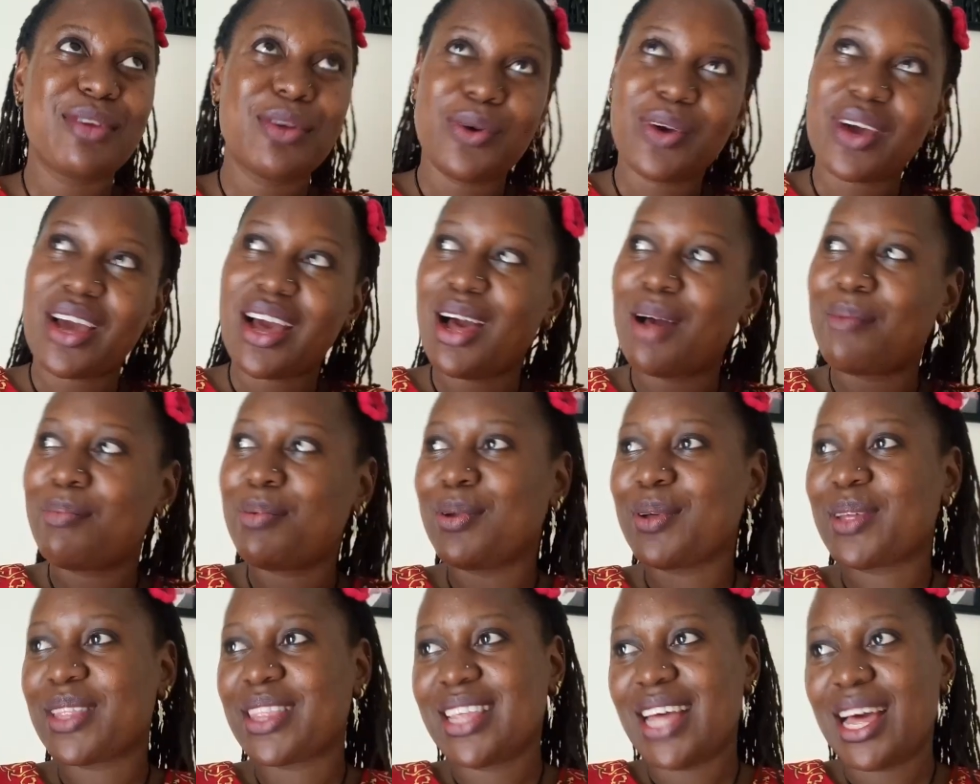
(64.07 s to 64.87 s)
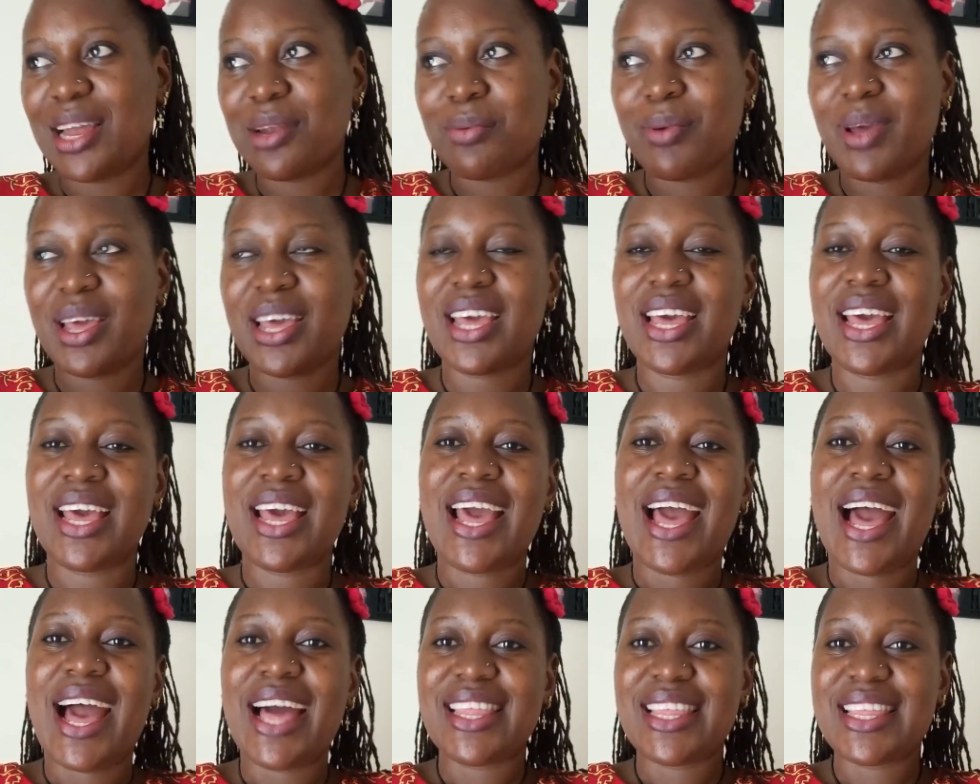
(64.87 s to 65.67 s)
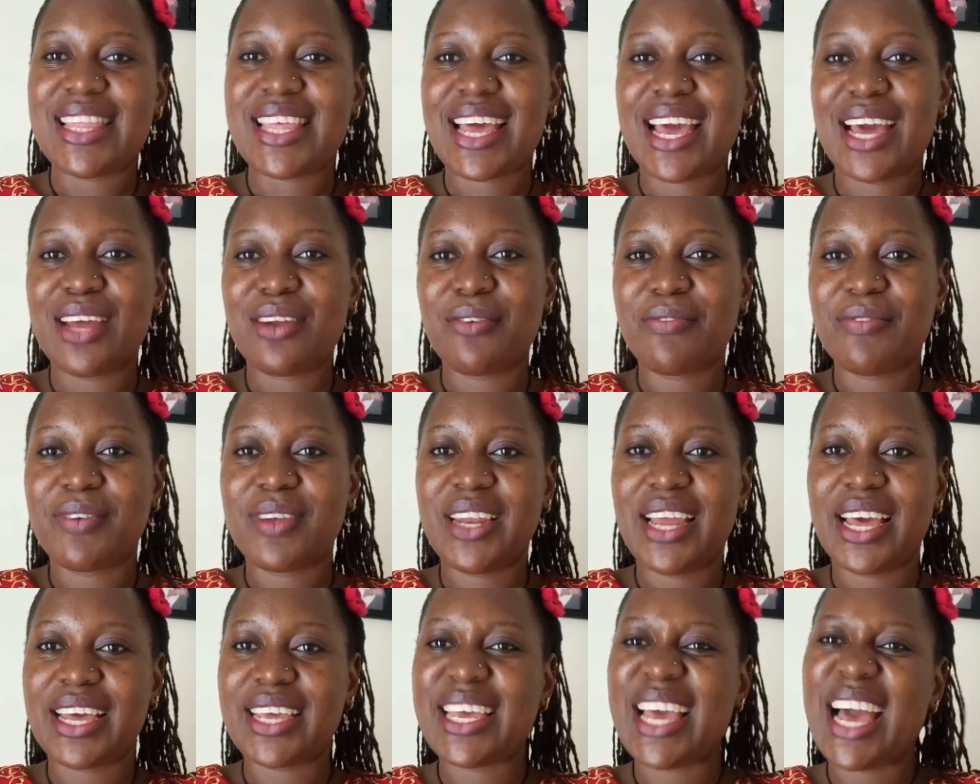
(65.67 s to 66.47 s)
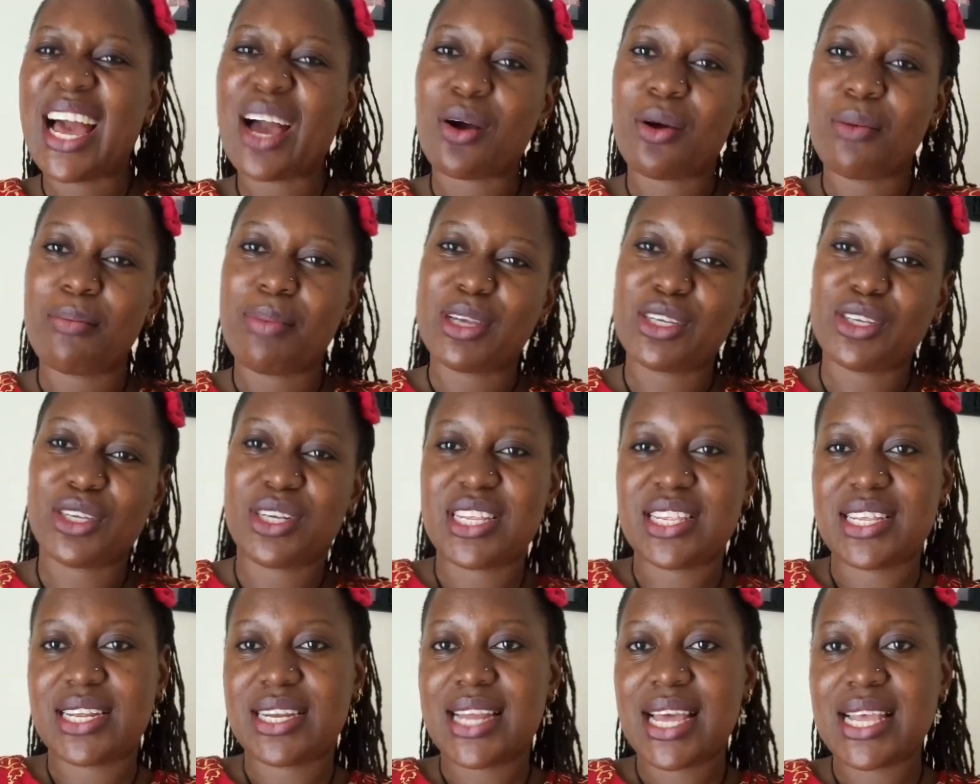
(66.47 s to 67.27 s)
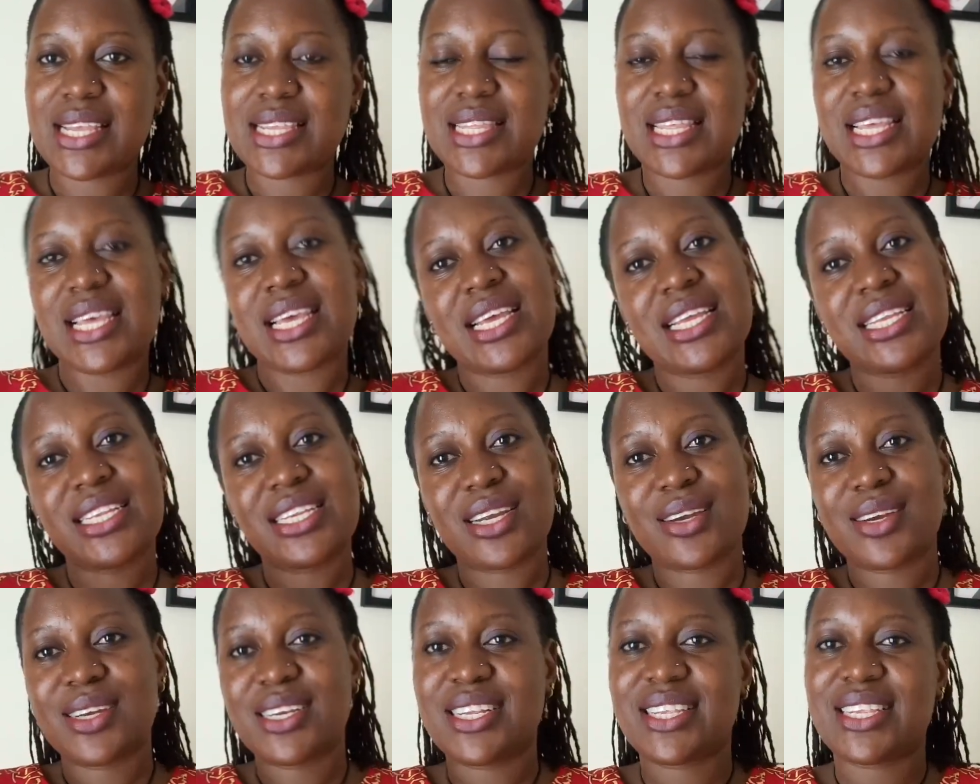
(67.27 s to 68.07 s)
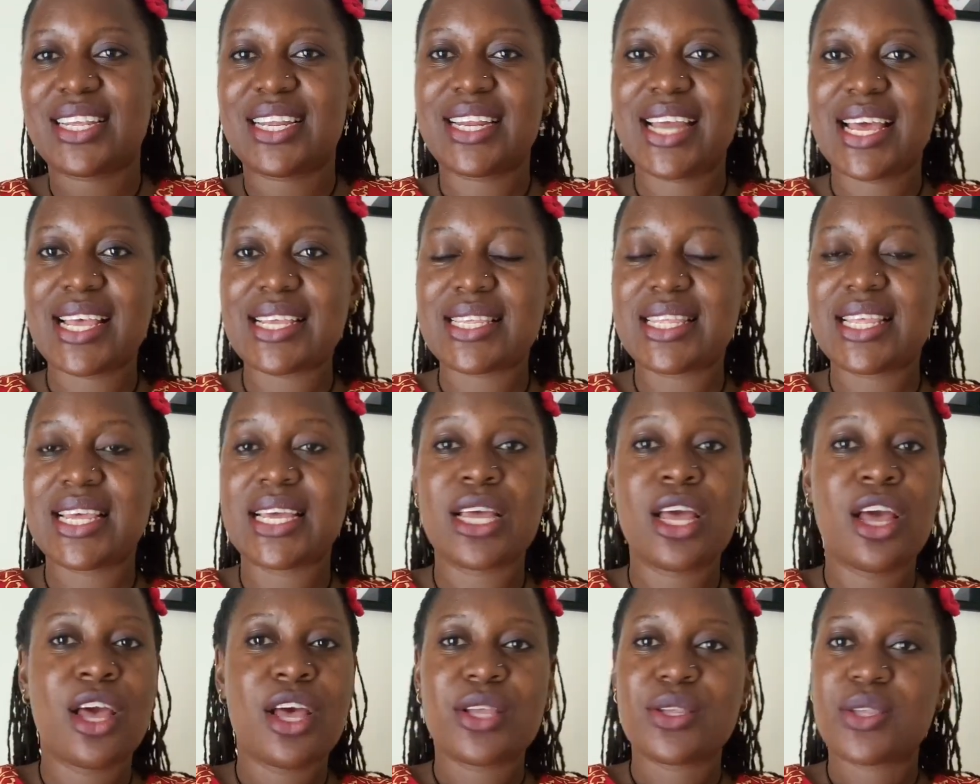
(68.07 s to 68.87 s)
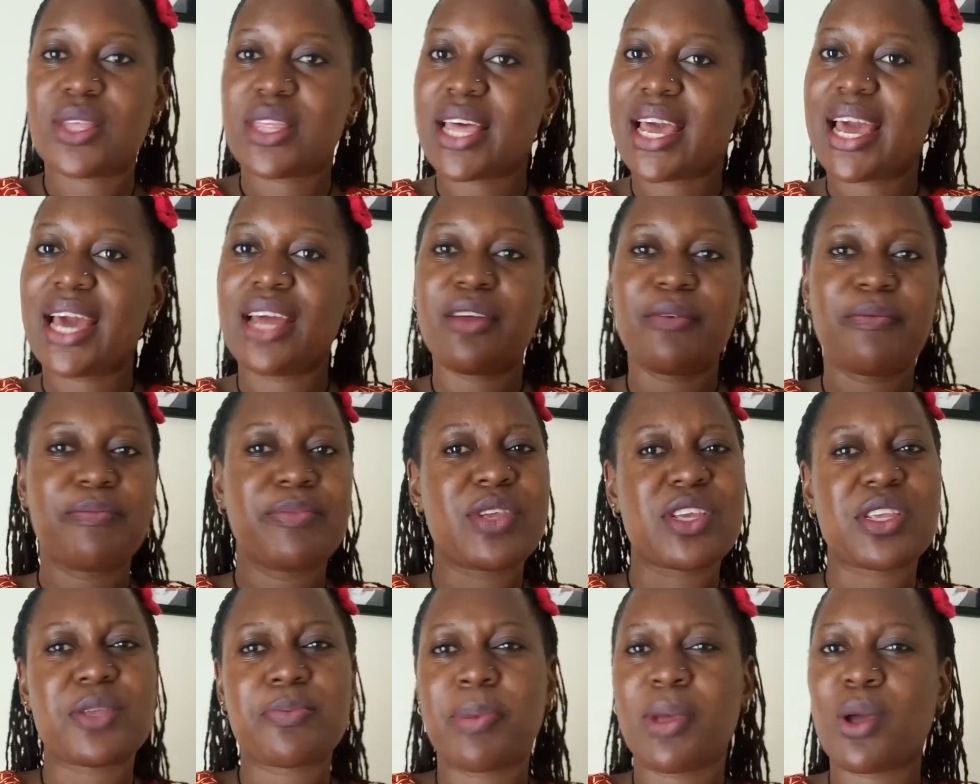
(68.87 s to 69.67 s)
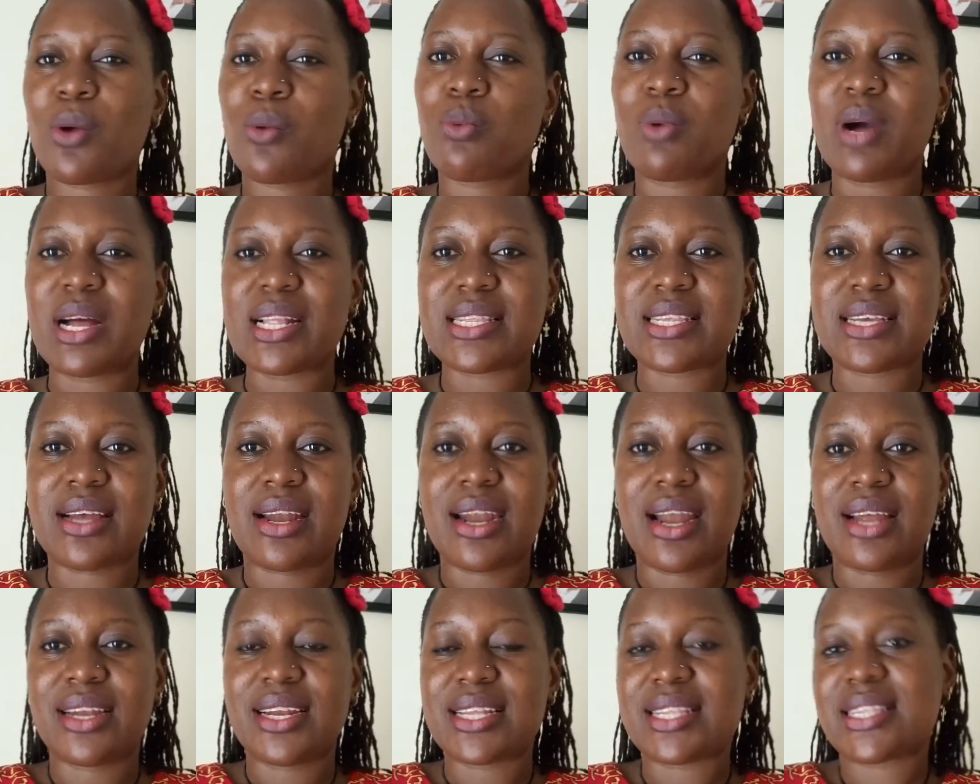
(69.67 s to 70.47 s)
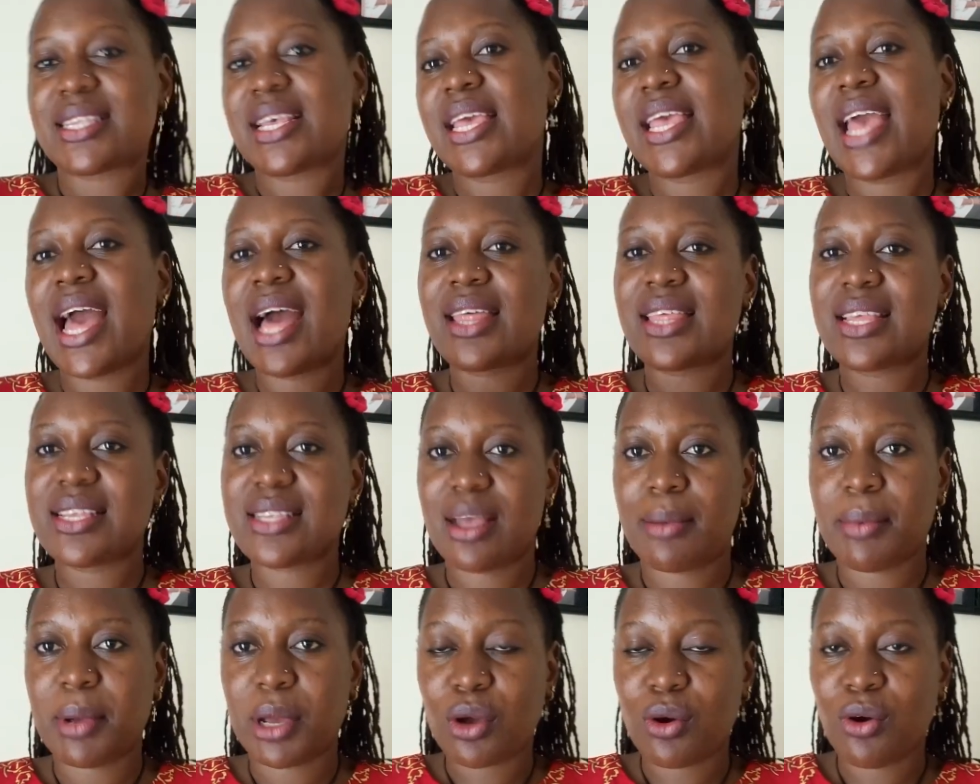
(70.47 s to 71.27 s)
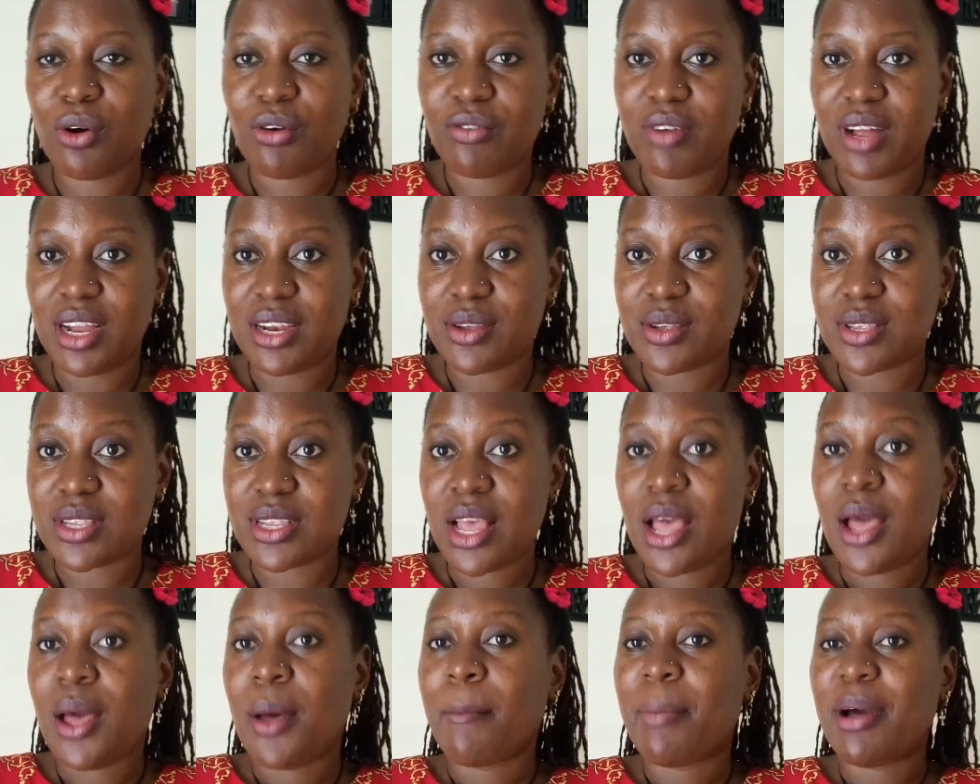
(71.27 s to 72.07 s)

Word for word: of look up, look that way, and then they kind of feel like, yeah, compassion is a nice thing, integrity is a nice thing. So they kind of just pick words around and say, yeah, these are my core values.